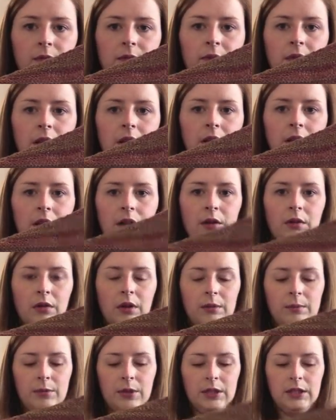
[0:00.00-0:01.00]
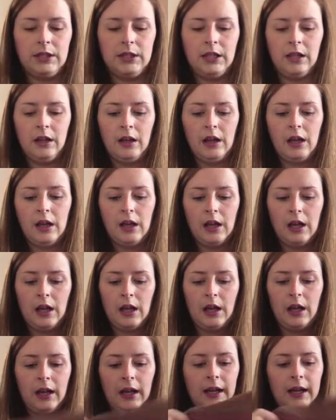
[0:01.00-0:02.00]
Yeah, they're quite pretty.
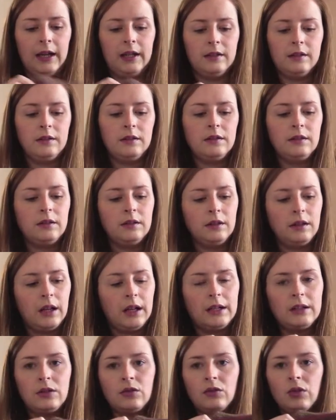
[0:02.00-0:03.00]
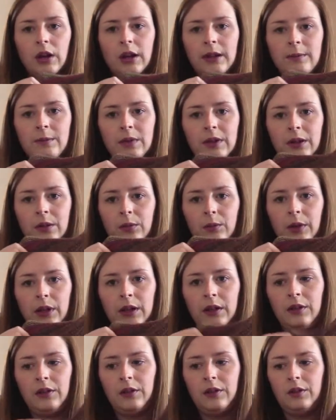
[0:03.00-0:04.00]
And I striped it
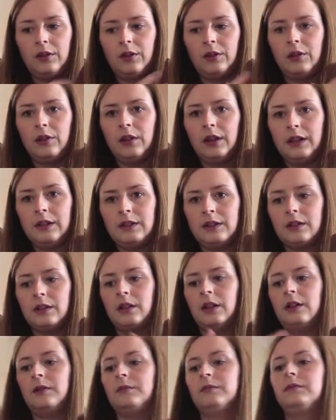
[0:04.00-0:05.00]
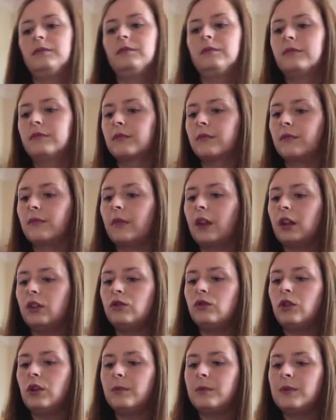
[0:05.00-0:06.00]
with this
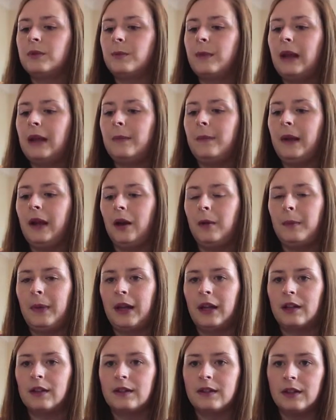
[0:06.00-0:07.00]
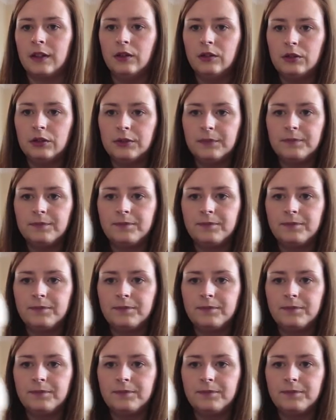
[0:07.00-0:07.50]
Drops Baby Alpaca Silk,